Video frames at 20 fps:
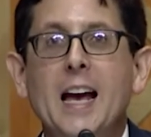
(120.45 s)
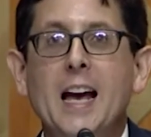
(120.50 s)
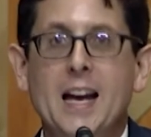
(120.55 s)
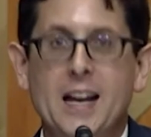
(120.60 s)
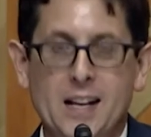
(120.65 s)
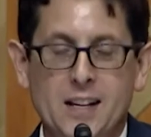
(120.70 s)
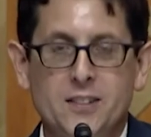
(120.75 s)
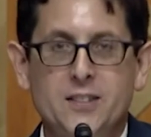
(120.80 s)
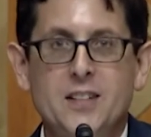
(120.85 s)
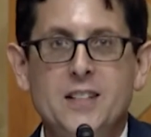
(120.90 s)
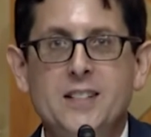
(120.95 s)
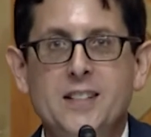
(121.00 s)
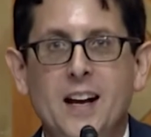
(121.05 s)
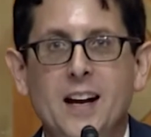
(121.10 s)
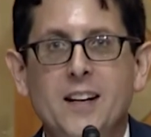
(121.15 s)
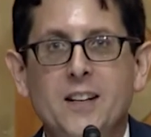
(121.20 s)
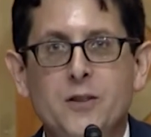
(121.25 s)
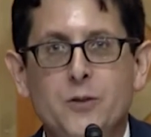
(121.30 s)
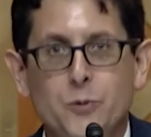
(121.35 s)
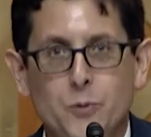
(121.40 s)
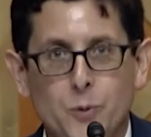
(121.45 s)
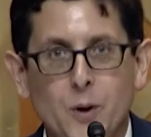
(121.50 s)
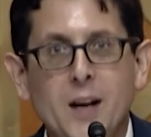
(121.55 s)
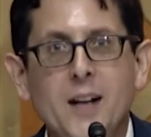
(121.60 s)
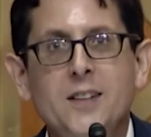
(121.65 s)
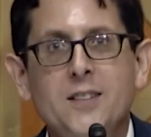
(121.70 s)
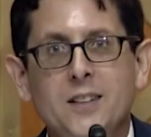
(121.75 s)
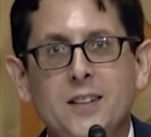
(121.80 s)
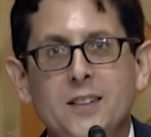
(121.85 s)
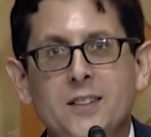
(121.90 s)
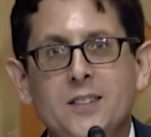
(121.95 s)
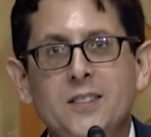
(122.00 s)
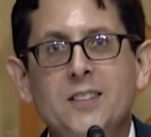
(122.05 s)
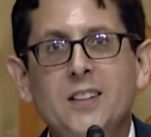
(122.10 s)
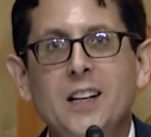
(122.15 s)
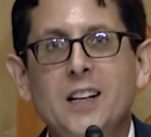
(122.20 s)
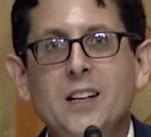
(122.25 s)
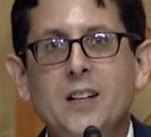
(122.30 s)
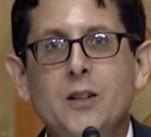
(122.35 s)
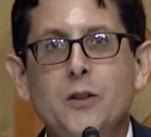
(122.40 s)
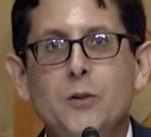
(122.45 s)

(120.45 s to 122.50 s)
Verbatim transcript: and as the debt rises,